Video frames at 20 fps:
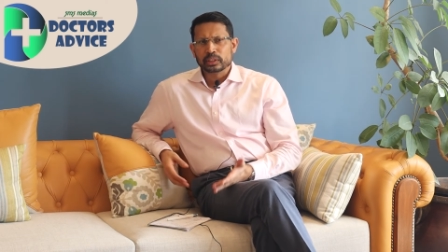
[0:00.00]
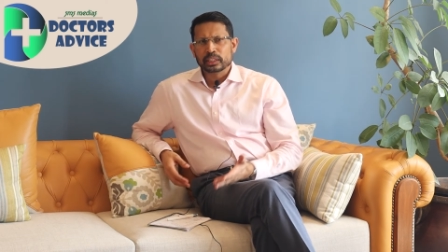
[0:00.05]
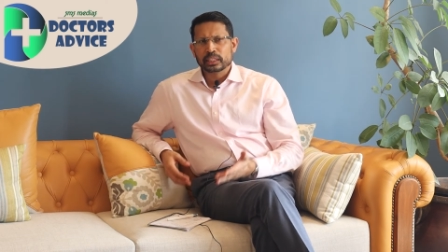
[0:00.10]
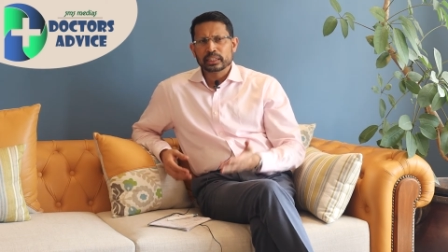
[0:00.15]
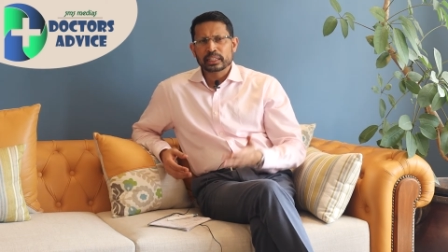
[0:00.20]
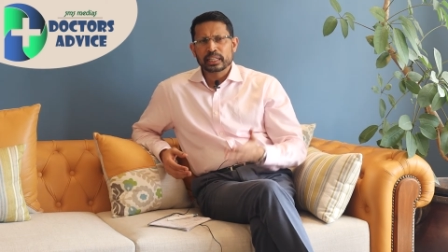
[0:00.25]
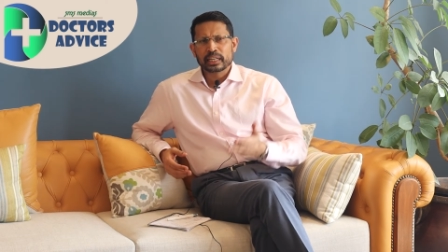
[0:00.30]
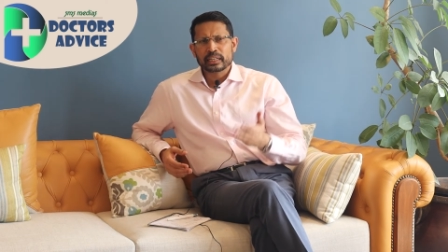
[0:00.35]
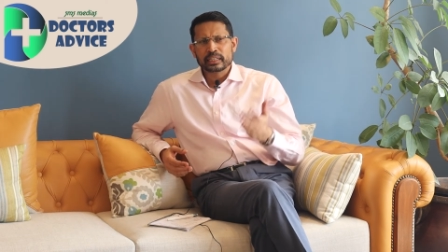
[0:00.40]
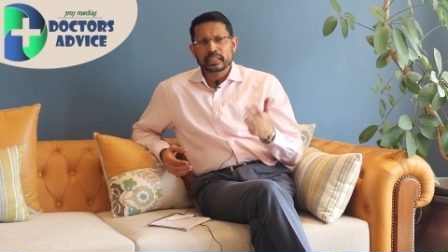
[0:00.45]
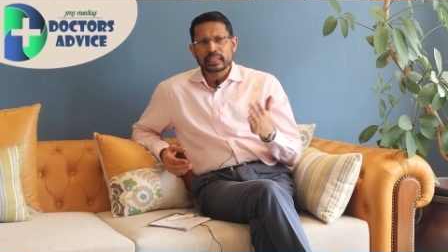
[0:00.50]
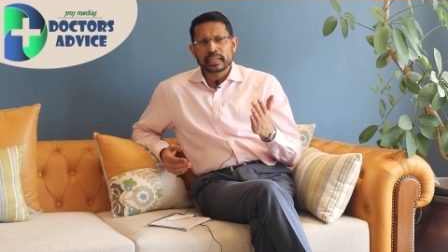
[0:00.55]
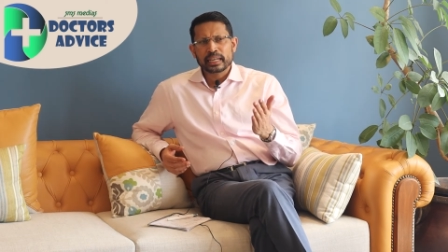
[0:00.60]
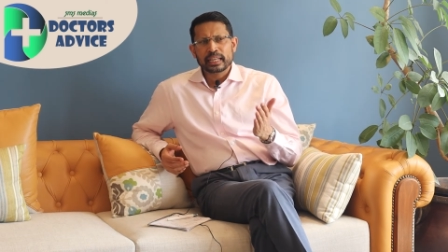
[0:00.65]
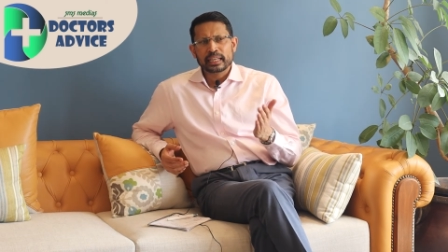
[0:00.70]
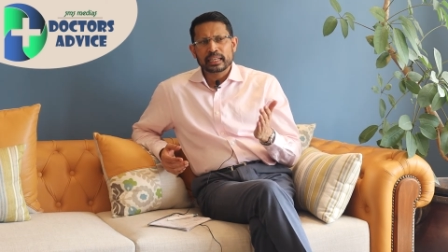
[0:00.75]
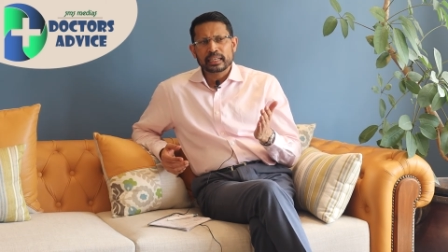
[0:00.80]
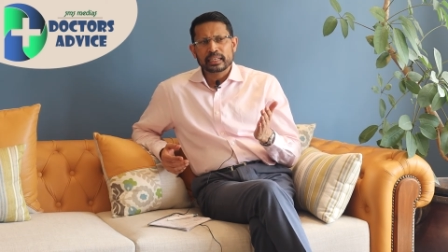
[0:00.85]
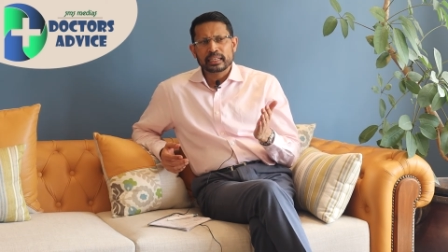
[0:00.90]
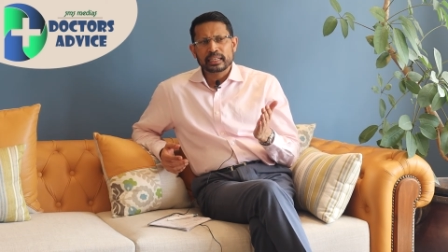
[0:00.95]
that there are
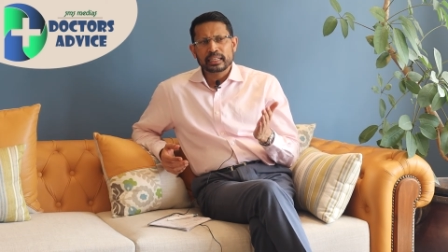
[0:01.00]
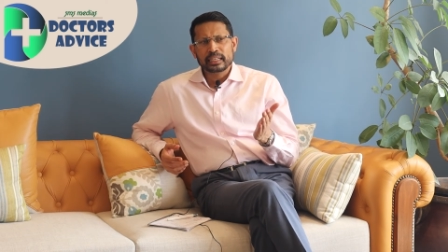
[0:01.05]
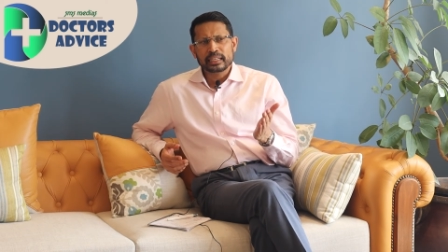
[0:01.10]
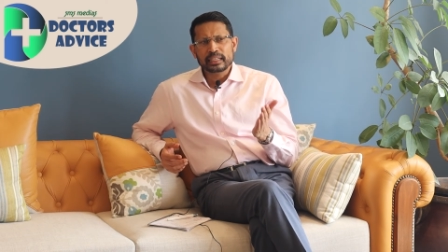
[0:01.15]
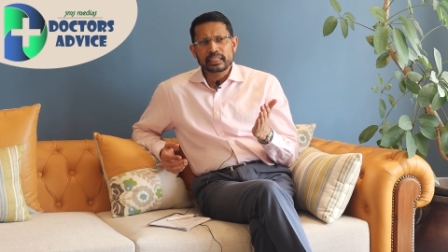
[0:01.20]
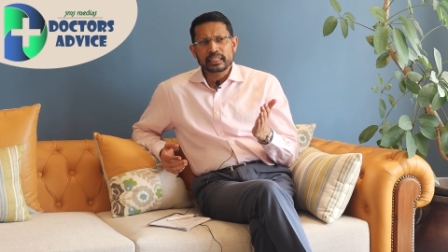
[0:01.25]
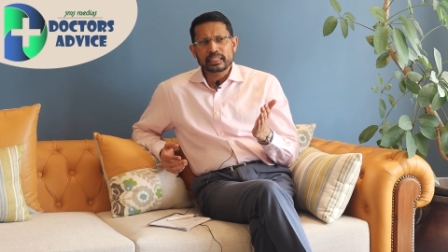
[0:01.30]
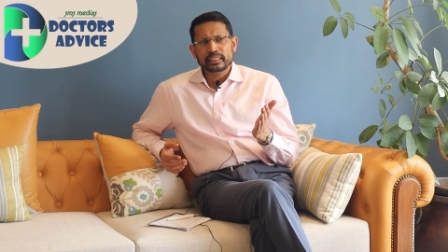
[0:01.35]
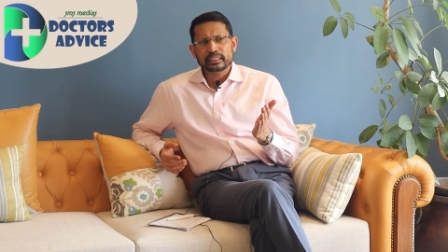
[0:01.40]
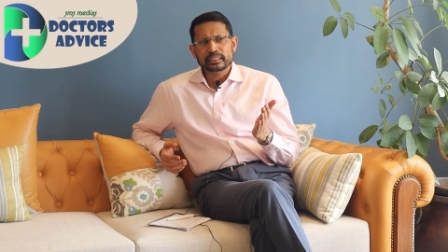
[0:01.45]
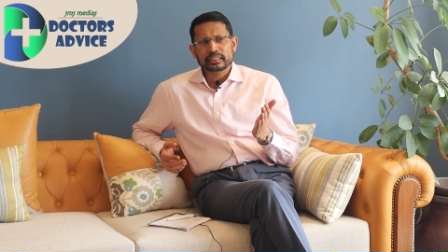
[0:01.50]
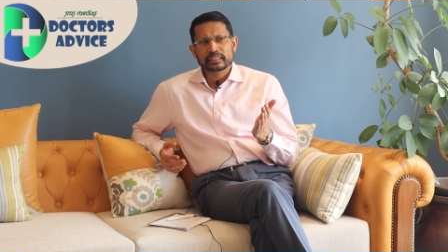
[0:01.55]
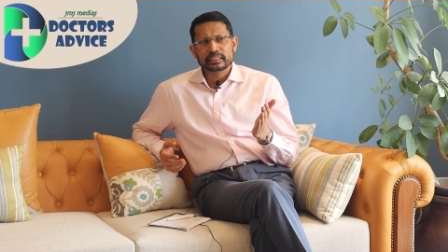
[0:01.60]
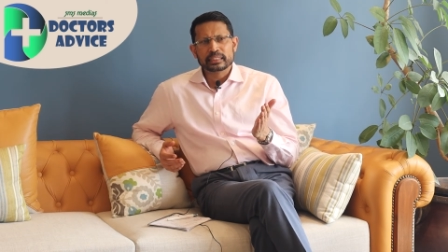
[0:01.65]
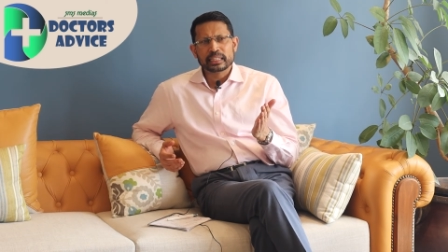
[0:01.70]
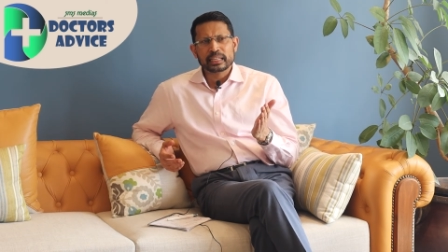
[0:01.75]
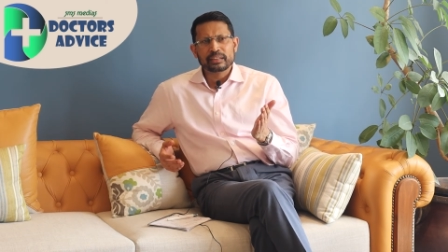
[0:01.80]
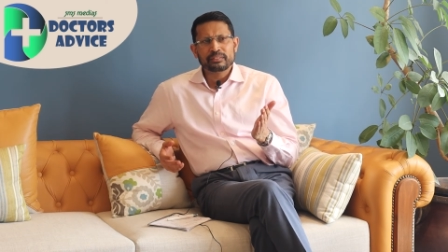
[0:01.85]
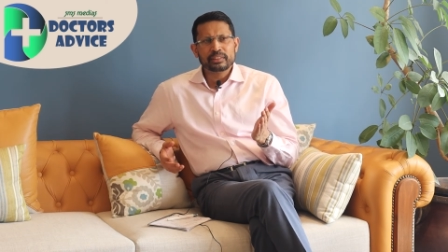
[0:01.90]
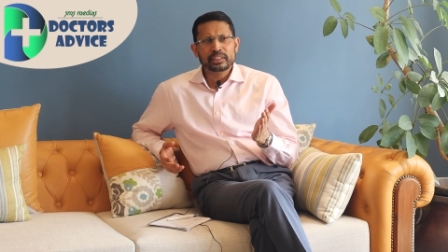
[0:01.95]
nearly
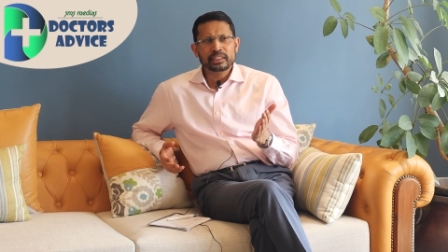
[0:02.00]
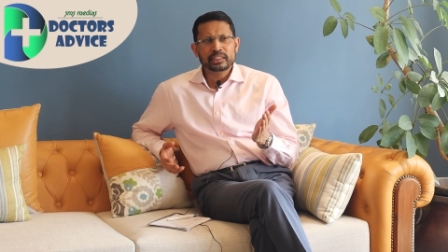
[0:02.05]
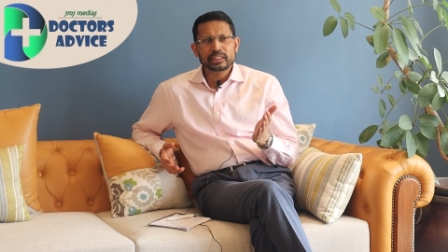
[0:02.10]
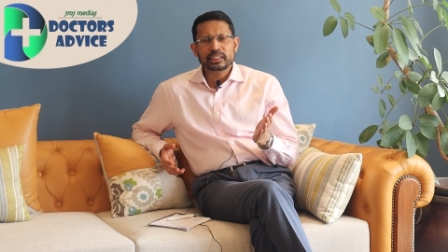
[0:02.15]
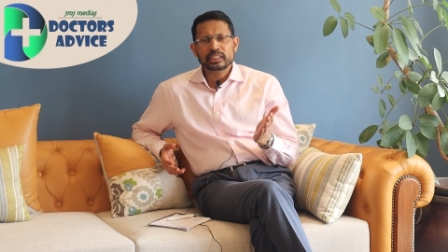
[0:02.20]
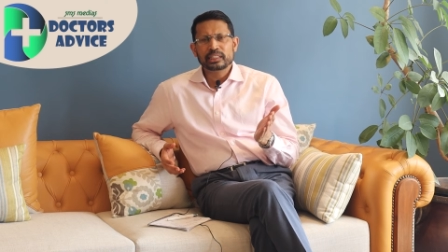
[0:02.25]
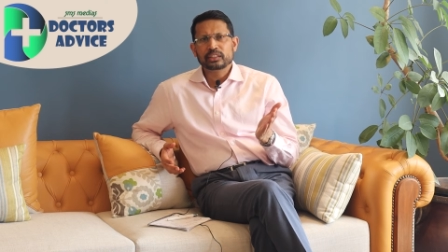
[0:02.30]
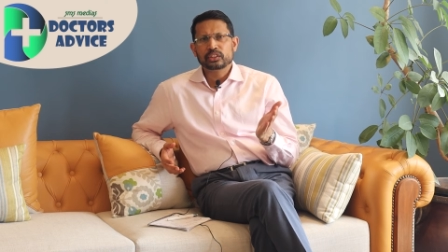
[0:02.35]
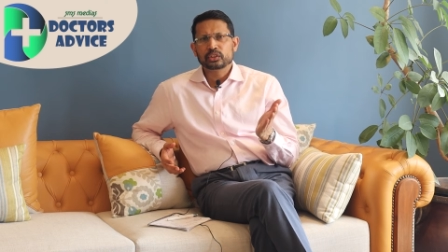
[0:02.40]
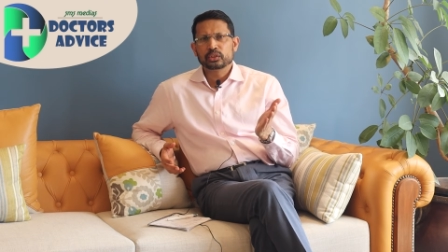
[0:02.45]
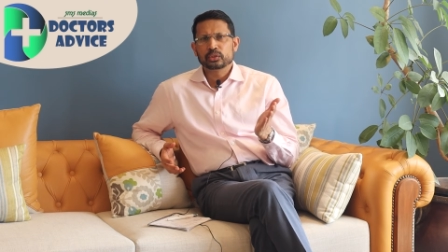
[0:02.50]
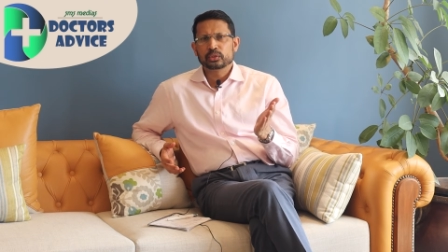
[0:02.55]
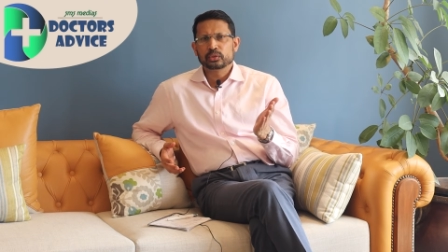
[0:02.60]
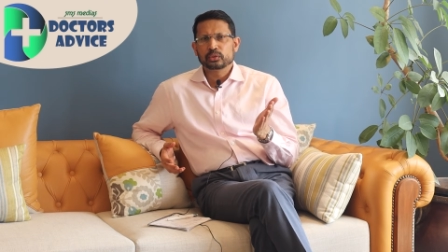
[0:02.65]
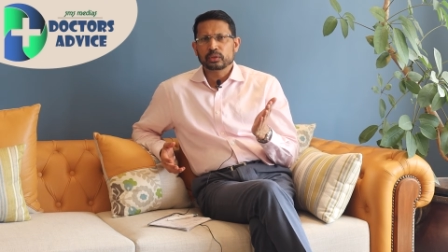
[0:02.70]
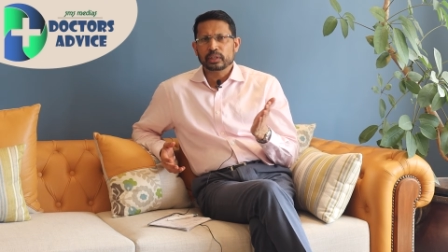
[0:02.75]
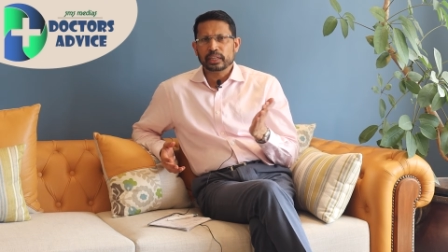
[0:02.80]
70 to